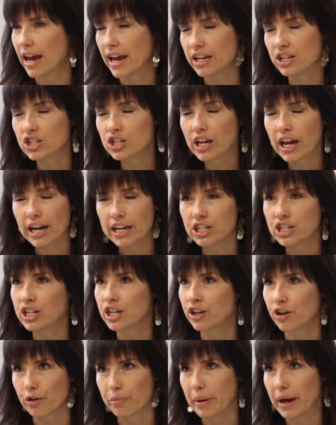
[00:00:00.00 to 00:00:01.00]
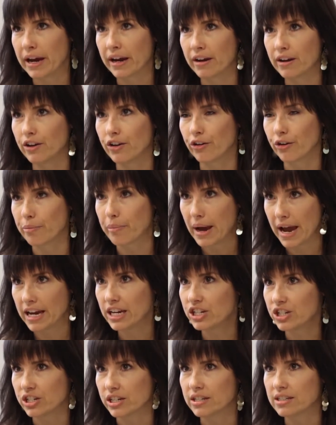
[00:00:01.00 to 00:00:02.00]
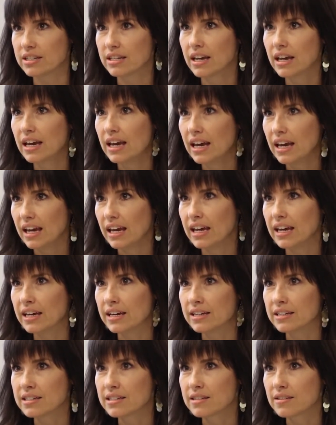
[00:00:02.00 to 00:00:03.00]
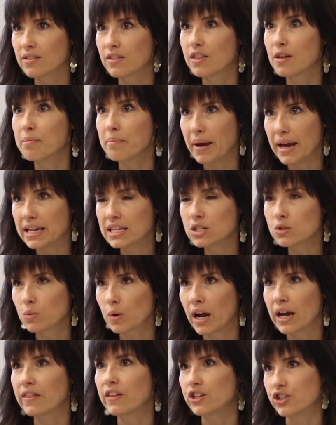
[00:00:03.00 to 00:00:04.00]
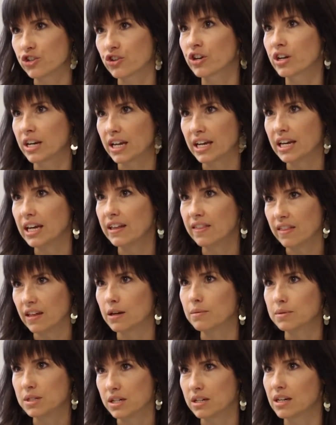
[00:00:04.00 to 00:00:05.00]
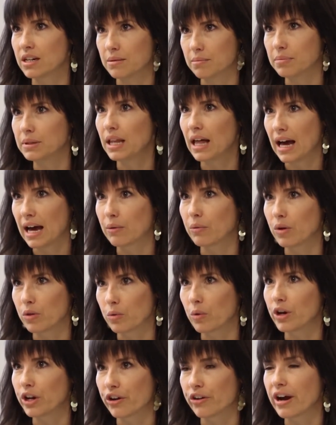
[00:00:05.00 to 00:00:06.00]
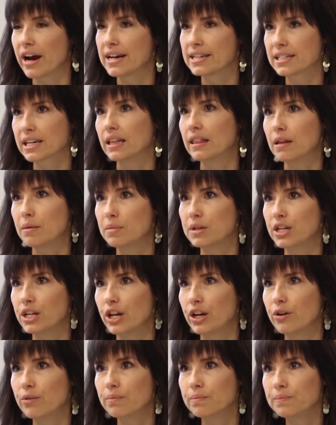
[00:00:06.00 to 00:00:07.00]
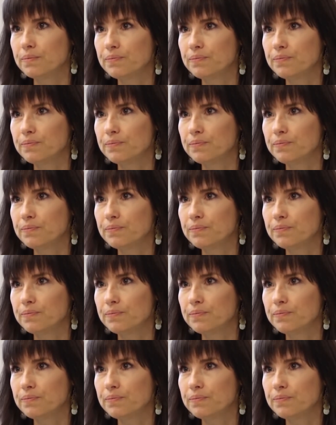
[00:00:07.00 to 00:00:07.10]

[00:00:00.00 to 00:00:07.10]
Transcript: Educating your patients is the best way that you're going to get them to comply with what you're asking them to do.